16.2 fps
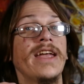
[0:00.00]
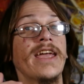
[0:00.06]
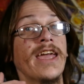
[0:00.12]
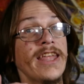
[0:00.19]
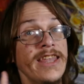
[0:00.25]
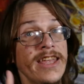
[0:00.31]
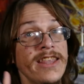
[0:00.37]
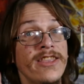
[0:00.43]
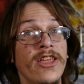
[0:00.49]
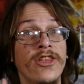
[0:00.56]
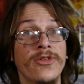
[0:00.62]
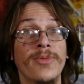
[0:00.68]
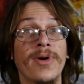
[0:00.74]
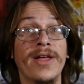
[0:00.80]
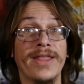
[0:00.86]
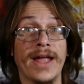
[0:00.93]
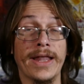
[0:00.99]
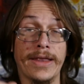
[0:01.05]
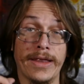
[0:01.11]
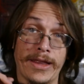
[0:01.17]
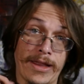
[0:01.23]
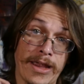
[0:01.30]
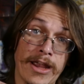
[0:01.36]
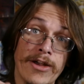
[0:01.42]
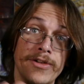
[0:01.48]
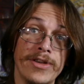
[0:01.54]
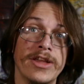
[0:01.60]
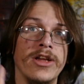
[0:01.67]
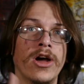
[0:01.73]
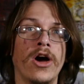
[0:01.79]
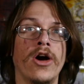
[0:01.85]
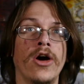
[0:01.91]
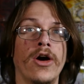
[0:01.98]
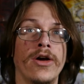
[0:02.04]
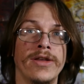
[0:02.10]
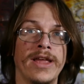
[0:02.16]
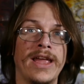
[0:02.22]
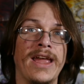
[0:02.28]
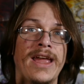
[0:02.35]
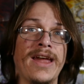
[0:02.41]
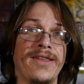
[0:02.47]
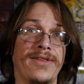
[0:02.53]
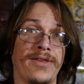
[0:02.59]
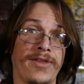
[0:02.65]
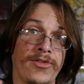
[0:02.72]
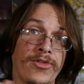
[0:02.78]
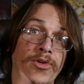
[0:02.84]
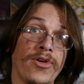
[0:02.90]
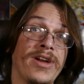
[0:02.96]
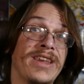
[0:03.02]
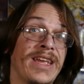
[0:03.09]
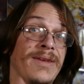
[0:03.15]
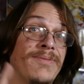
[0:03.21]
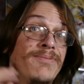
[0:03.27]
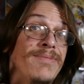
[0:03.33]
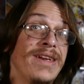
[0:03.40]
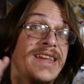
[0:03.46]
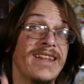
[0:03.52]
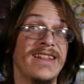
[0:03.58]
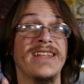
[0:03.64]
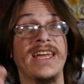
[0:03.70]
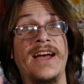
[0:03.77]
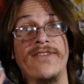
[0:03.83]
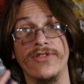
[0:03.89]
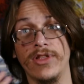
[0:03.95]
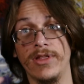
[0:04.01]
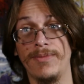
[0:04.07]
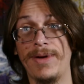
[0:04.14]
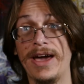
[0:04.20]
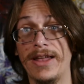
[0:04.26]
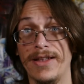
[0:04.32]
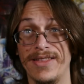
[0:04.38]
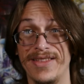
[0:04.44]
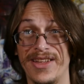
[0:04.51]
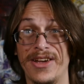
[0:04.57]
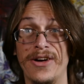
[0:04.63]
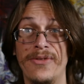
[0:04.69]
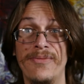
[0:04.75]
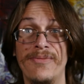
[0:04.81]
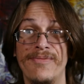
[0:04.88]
Any Digimon that's a security card is destroyed immediately after the battle though.